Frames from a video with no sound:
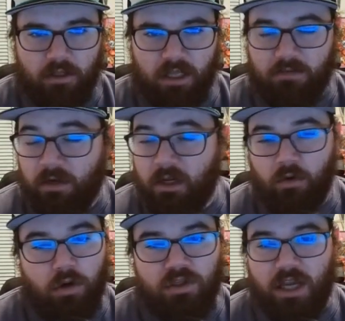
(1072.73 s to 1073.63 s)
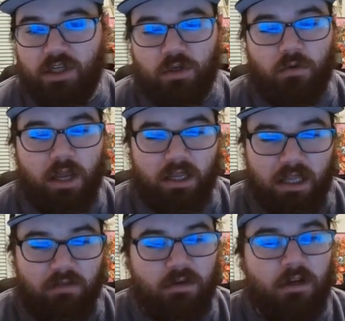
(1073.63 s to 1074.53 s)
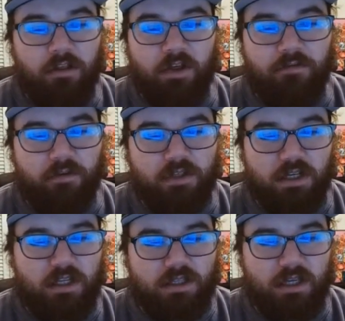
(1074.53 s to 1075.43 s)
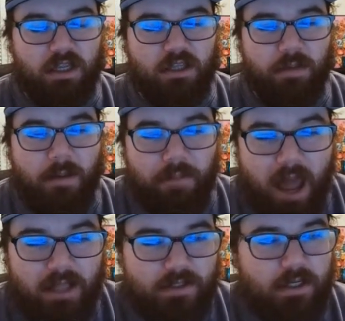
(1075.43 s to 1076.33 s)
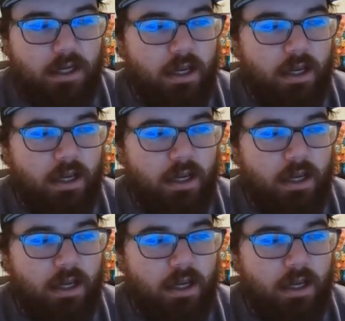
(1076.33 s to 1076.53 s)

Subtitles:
even in a rotation way, even in a thing to get them at bats.